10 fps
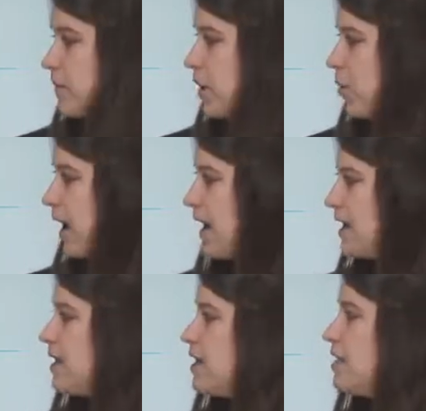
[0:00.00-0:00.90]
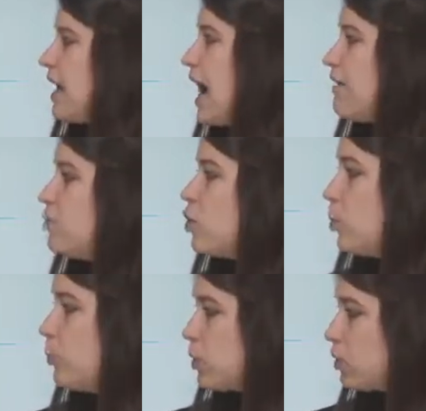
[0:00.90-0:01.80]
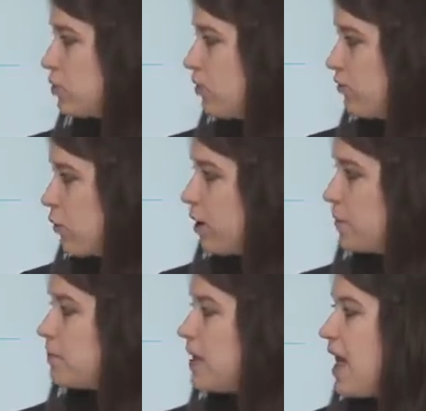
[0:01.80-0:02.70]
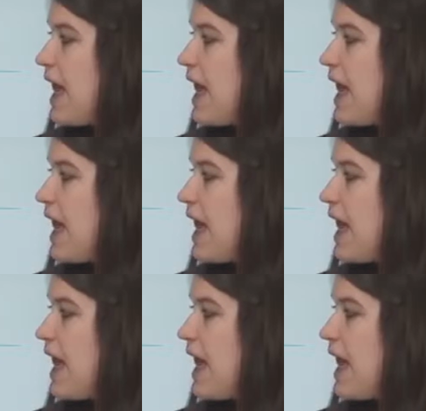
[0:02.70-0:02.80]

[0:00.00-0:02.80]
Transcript: Okay, they have no plural form,